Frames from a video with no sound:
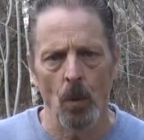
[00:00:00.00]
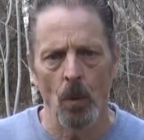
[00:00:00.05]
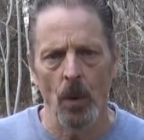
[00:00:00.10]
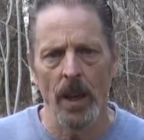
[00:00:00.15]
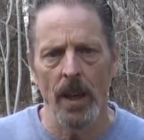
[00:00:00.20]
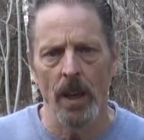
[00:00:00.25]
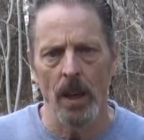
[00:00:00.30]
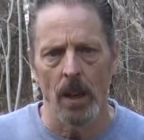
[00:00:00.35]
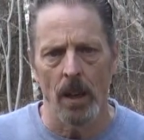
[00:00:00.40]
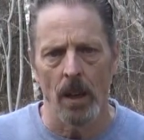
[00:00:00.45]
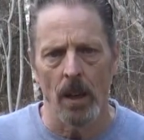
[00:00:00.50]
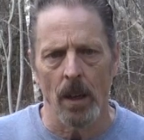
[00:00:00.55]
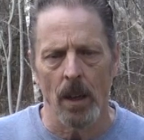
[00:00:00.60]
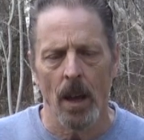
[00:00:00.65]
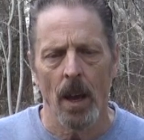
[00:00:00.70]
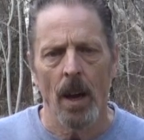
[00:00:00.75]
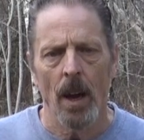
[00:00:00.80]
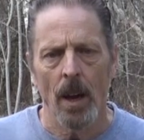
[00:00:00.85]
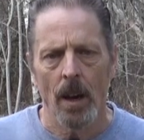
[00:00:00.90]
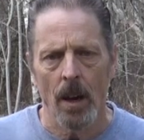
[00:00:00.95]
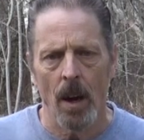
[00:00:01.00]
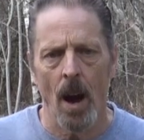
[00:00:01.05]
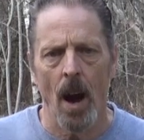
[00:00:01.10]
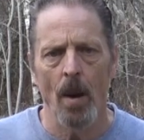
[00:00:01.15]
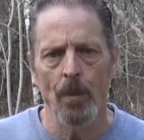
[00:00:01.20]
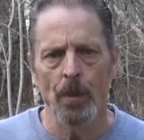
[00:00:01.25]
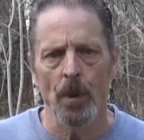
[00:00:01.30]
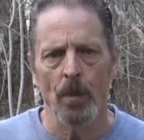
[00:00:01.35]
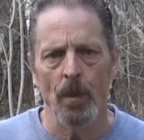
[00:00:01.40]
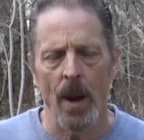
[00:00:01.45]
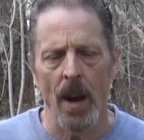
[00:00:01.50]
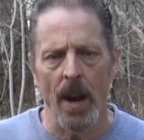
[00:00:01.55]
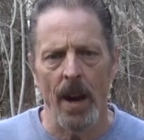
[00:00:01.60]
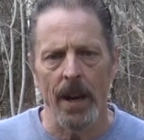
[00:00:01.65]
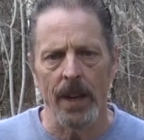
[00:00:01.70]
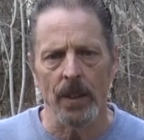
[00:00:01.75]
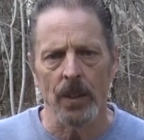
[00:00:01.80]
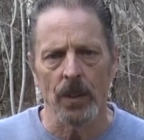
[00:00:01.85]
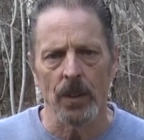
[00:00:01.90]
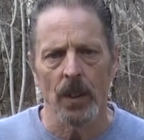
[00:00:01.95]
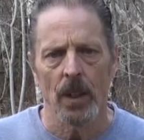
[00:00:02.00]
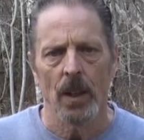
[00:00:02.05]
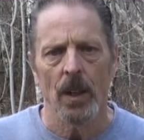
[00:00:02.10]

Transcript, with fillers: will compromise